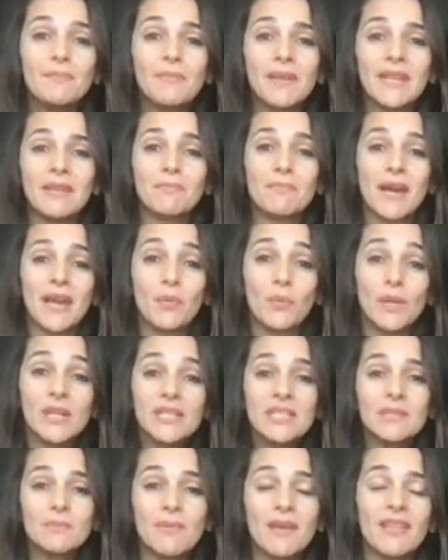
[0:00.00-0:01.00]
played by Will
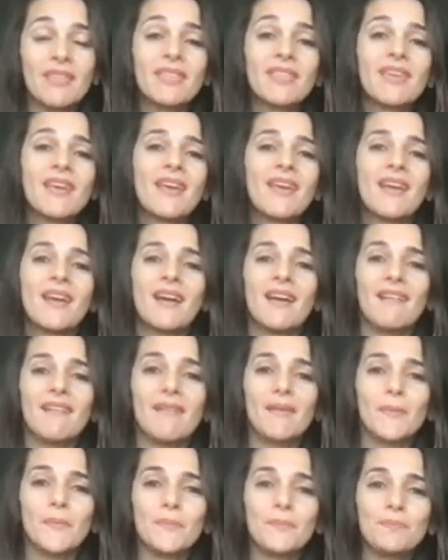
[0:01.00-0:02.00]
Smith,
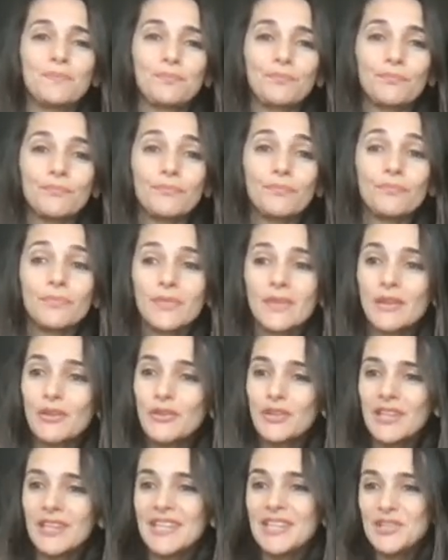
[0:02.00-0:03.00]
um,
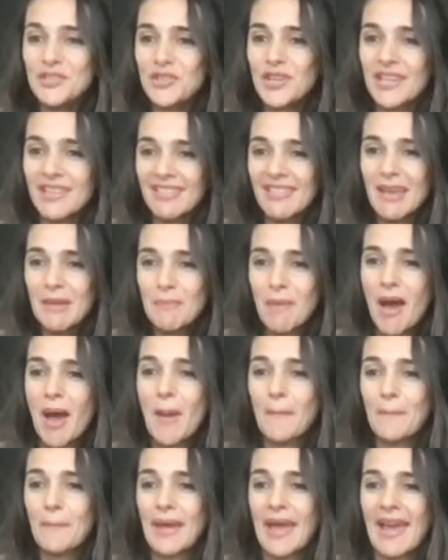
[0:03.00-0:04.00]
really trained them
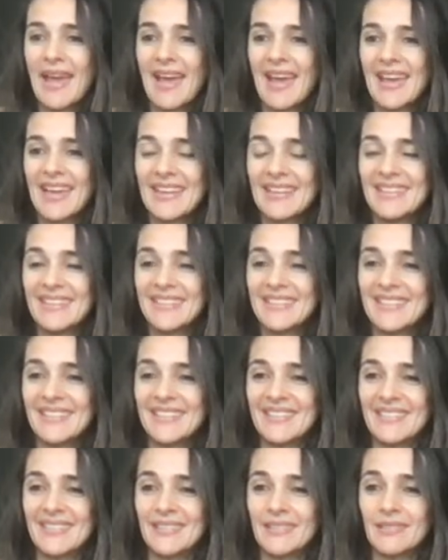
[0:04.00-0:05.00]
up and,
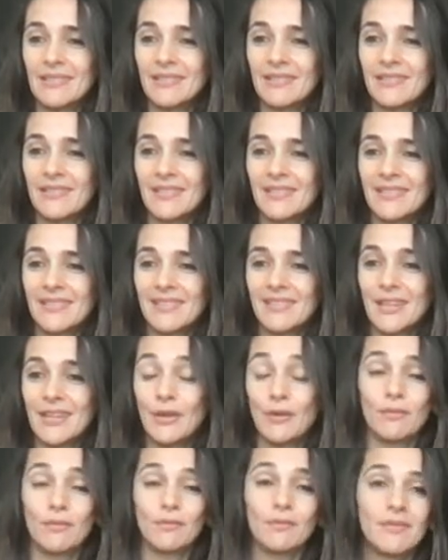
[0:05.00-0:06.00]
you
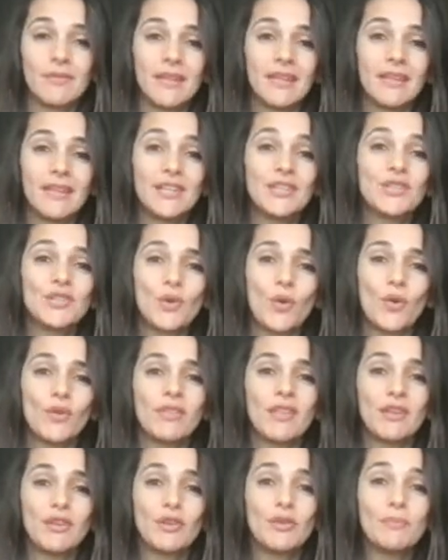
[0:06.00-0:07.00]
know, ensure
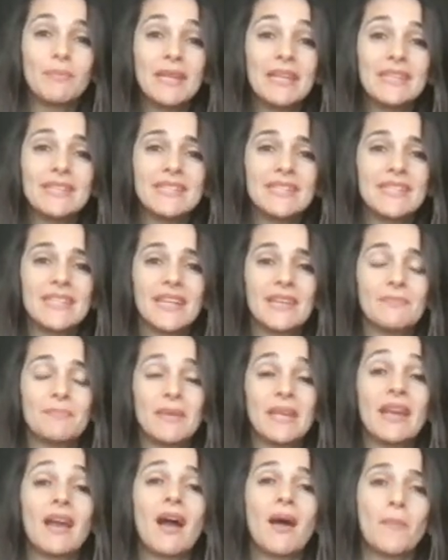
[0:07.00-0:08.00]
that humility and
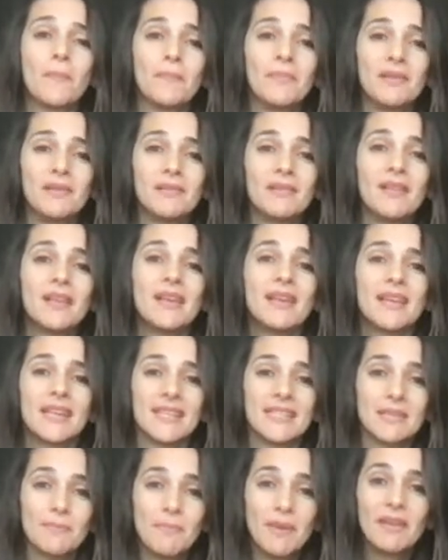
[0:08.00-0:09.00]
being humble is
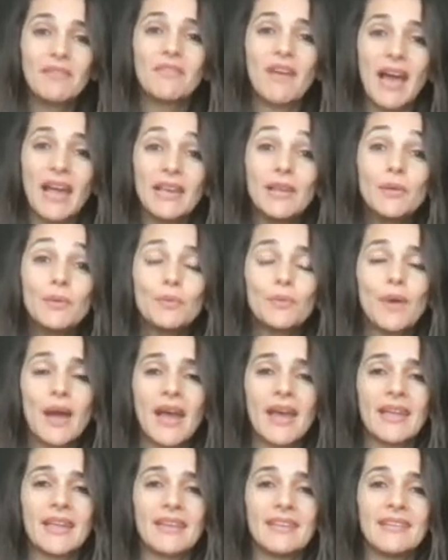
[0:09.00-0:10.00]
a big value.
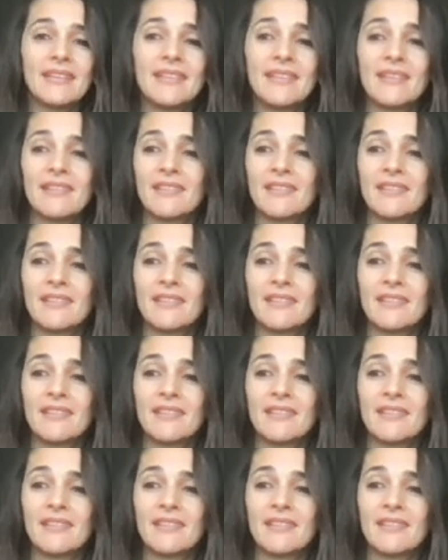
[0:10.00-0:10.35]
And,